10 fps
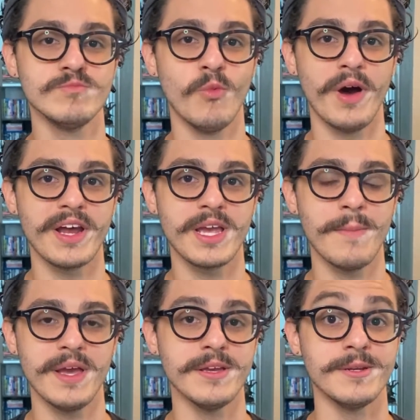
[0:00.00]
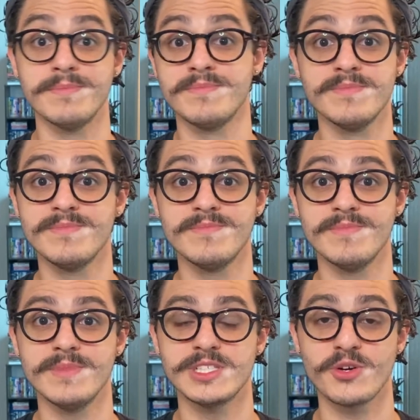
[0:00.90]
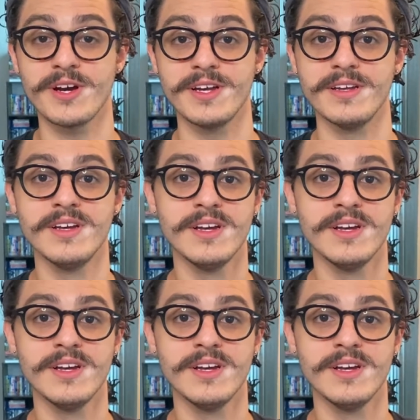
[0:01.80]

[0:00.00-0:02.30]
why not get paid? It's great.